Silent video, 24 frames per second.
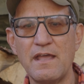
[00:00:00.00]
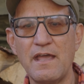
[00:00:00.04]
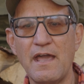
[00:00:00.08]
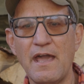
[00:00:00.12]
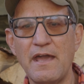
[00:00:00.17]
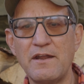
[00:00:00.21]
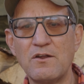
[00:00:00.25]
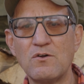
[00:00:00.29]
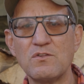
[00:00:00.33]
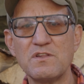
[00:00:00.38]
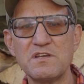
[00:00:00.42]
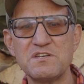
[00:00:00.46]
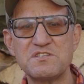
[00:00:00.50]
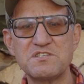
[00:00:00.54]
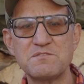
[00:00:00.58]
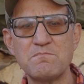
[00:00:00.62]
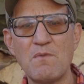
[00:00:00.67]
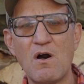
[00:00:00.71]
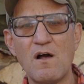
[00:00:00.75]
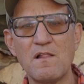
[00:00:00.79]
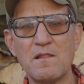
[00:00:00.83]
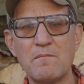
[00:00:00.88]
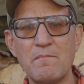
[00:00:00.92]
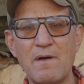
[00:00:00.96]
and only
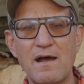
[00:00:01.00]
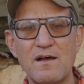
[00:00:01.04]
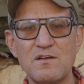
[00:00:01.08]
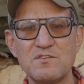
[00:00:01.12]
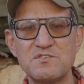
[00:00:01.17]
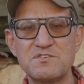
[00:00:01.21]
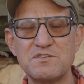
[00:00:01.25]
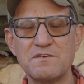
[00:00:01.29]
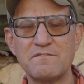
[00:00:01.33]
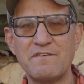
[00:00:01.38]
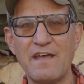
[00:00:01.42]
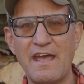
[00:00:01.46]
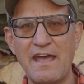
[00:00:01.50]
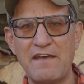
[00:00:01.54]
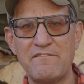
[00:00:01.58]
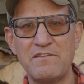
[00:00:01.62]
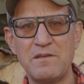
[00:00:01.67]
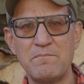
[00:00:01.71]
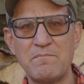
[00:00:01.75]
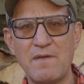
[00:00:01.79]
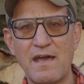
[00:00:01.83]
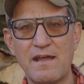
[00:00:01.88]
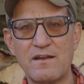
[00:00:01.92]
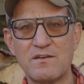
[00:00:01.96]
small amounts of
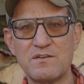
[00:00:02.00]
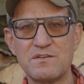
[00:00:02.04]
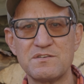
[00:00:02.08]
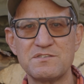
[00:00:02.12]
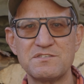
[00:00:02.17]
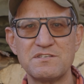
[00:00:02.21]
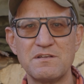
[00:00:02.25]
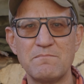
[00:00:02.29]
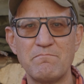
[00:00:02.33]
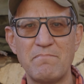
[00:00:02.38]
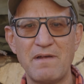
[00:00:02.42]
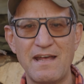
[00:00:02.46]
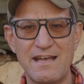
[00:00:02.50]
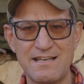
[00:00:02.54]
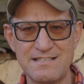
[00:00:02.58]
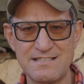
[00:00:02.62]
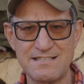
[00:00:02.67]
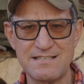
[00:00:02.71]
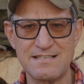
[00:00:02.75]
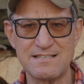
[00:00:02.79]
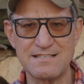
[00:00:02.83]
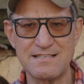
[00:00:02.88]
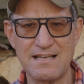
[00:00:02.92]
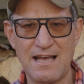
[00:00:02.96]
heavy metals and
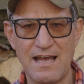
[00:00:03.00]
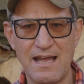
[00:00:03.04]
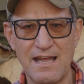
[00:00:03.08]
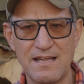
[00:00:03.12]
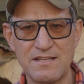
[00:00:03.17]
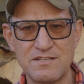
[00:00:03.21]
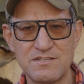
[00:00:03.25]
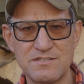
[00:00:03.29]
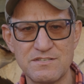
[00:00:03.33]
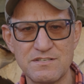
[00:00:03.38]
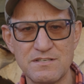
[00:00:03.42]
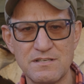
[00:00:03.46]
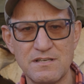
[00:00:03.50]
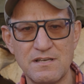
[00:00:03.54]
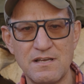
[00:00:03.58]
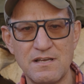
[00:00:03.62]
pesticides.